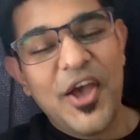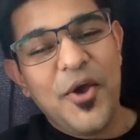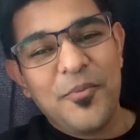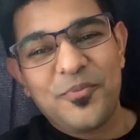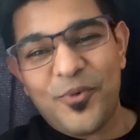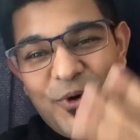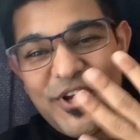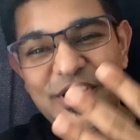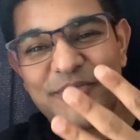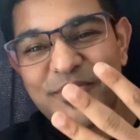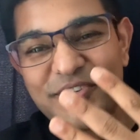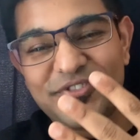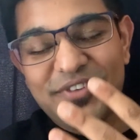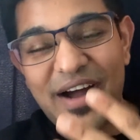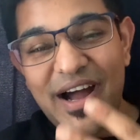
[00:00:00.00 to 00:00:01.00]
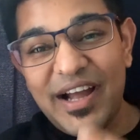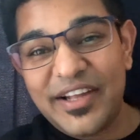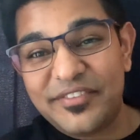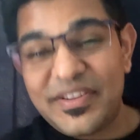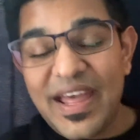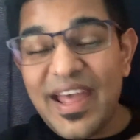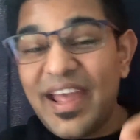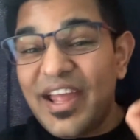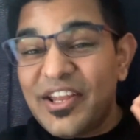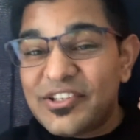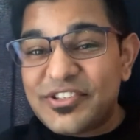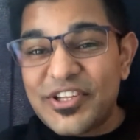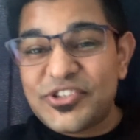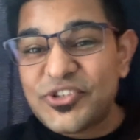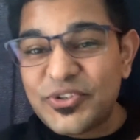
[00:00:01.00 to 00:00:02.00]
Point number 5.
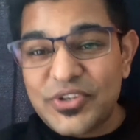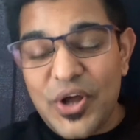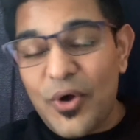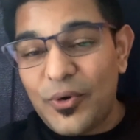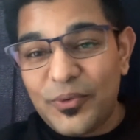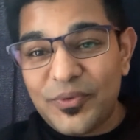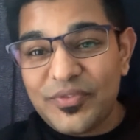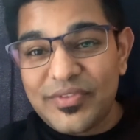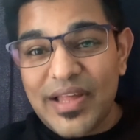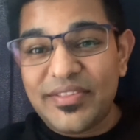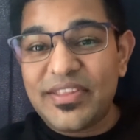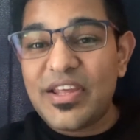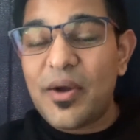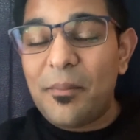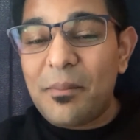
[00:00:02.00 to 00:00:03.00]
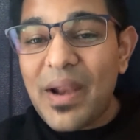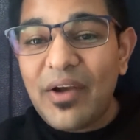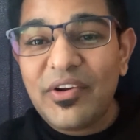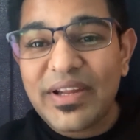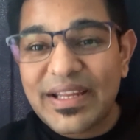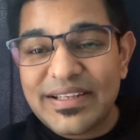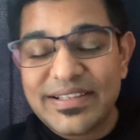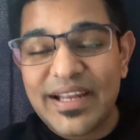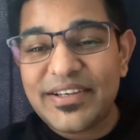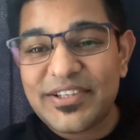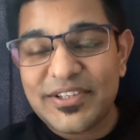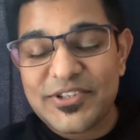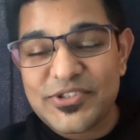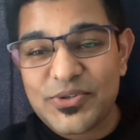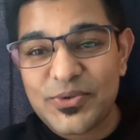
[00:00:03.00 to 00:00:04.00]
Did you know that the American Dental
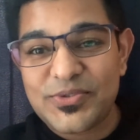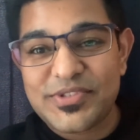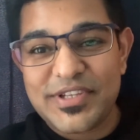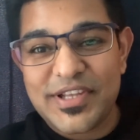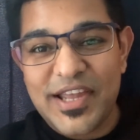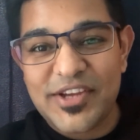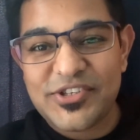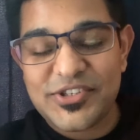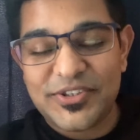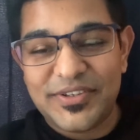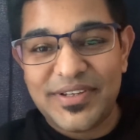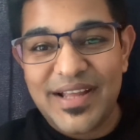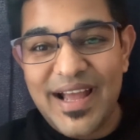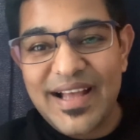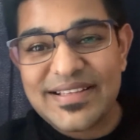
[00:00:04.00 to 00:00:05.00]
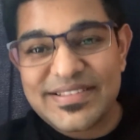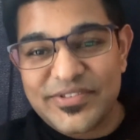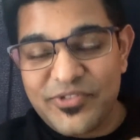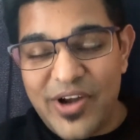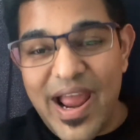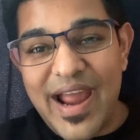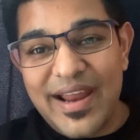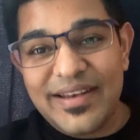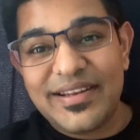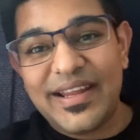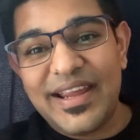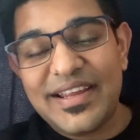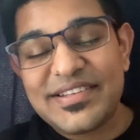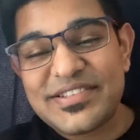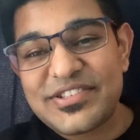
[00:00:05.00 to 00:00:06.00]
Association has ran
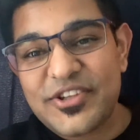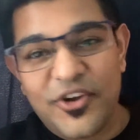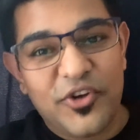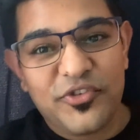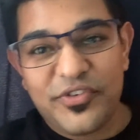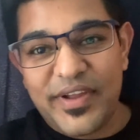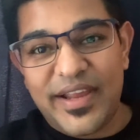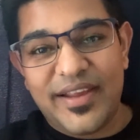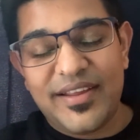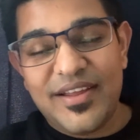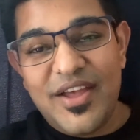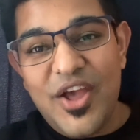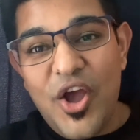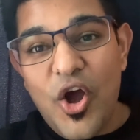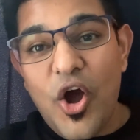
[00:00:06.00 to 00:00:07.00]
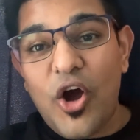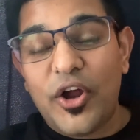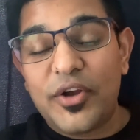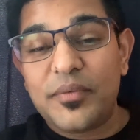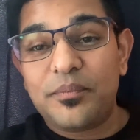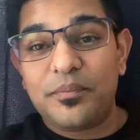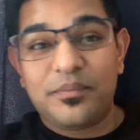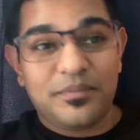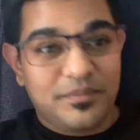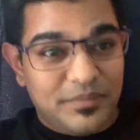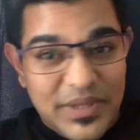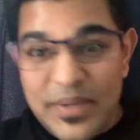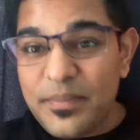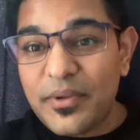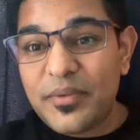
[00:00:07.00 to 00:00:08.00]
a survey on
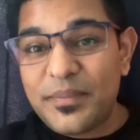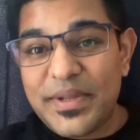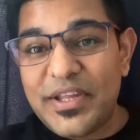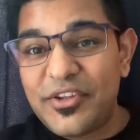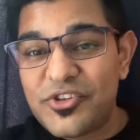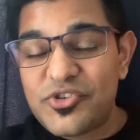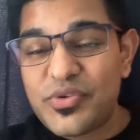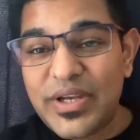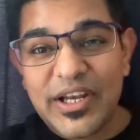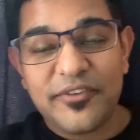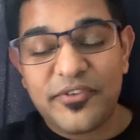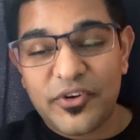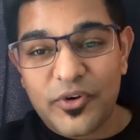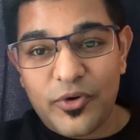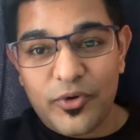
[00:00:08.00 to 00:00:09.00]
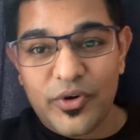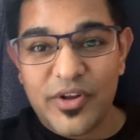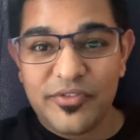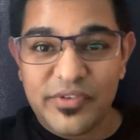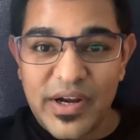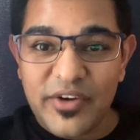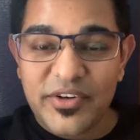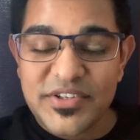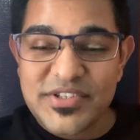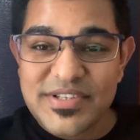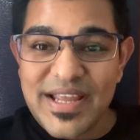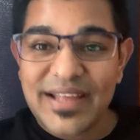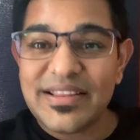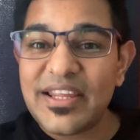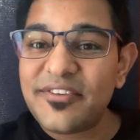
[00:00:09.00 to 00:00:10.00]
people being treated for coronavirus,
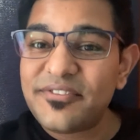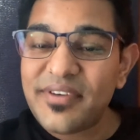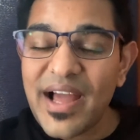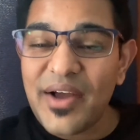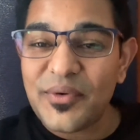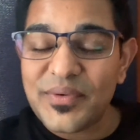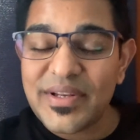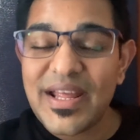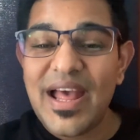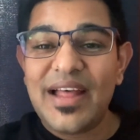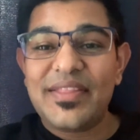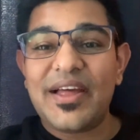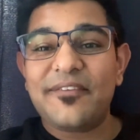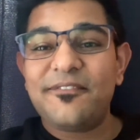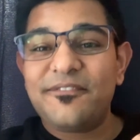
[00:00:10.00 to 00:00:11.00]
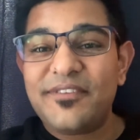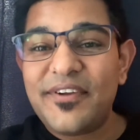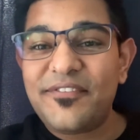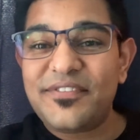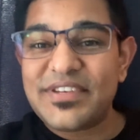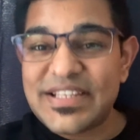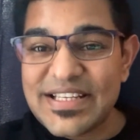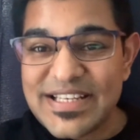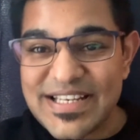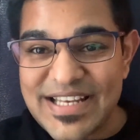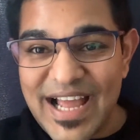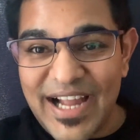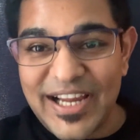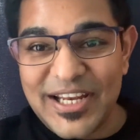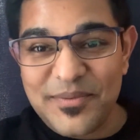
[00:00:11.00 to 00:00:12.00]
and they found that
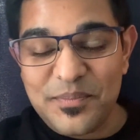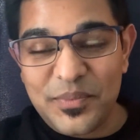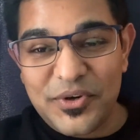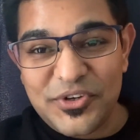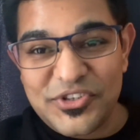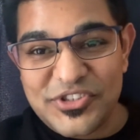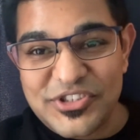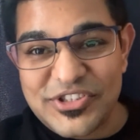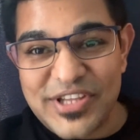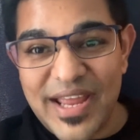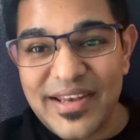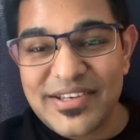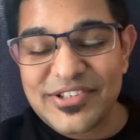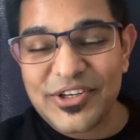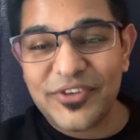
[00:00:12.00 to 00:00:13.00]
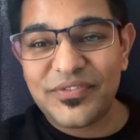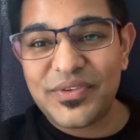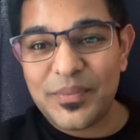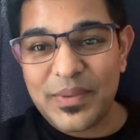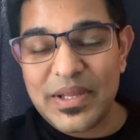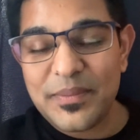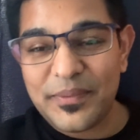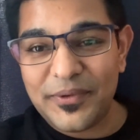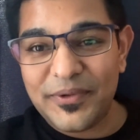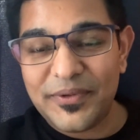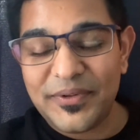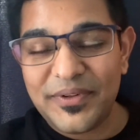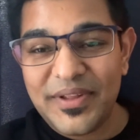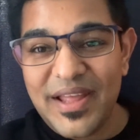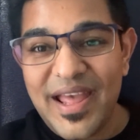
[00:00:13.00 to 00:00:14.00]
59% of the people
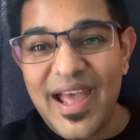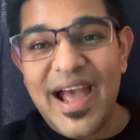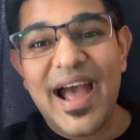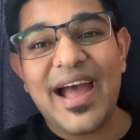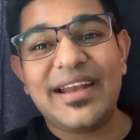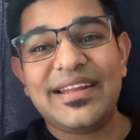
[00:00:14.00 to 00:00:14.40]
had